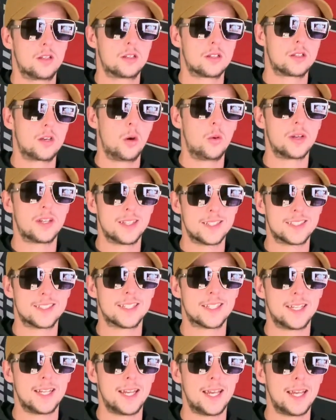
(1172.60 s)
Go against the
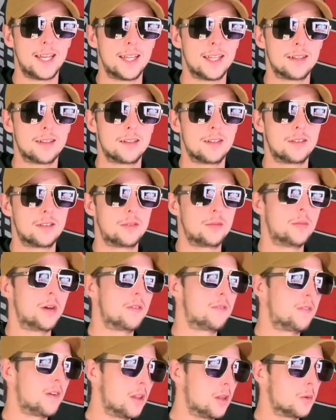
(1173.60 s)
Canadian, my
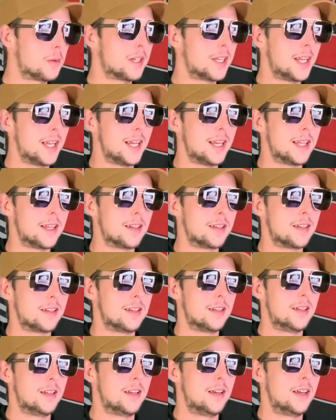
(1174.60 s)
fellow Canadian,
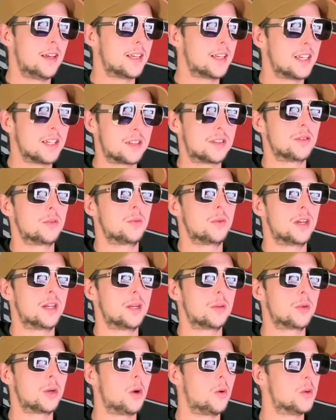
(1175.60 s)
and get the win.
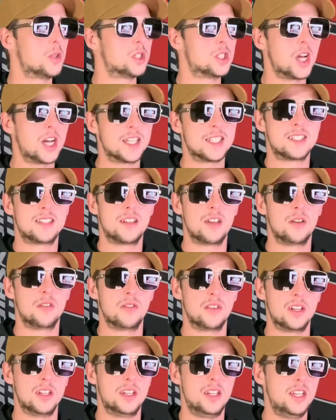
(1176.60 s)
I'm going João
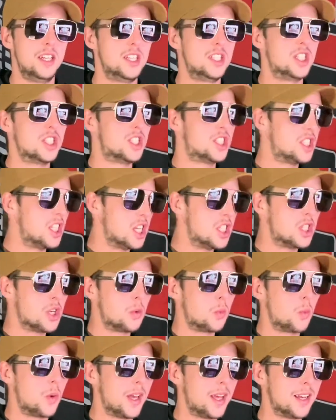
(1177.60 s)
Silva.
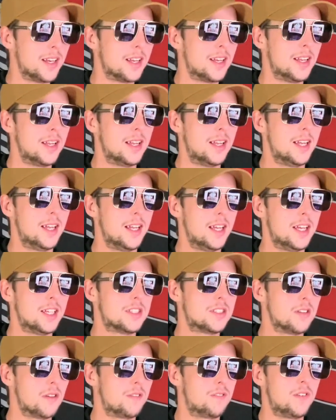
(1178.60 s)
Decision win.
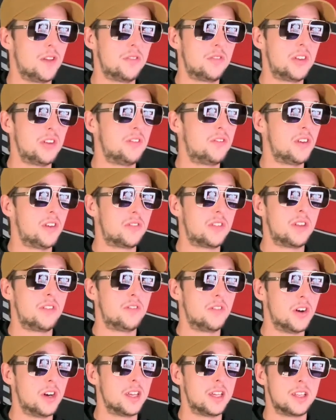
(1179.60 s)
It's a 50-50
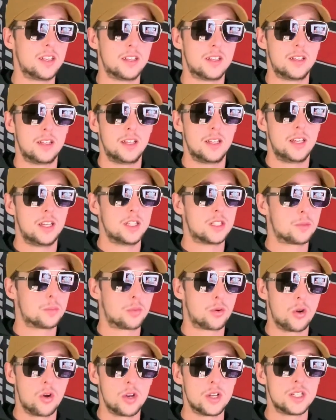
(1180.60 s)
fight. It's
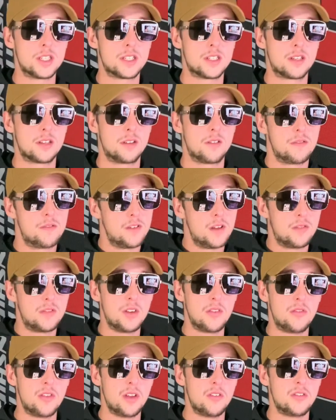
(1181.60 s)
priced
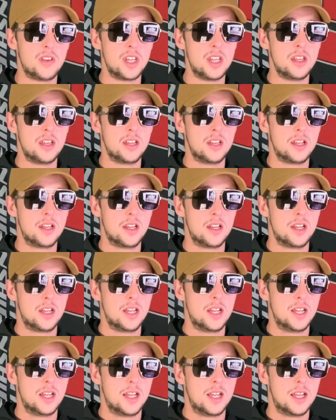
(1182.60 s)
50-50,
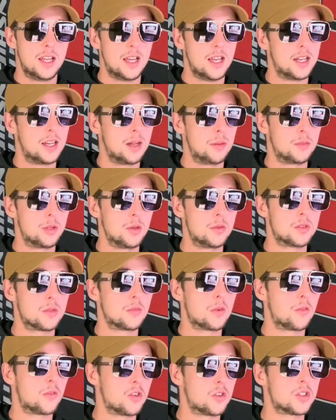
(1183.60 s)
and I'm using
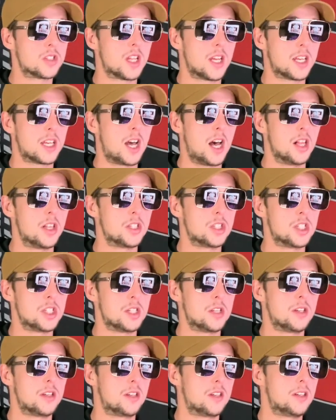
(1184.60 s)
reverse
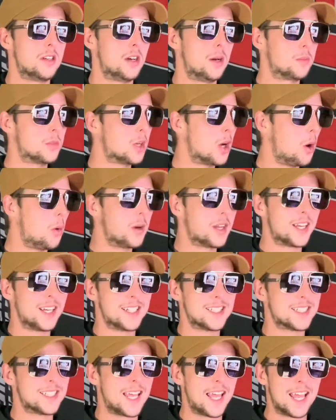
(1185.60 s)
psychology. I'm going
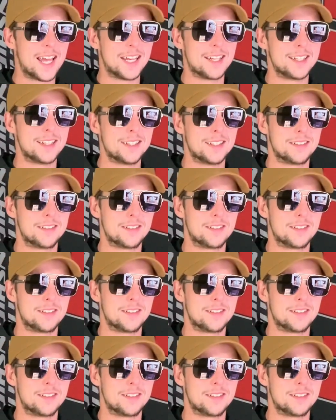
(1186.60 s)
against Canada.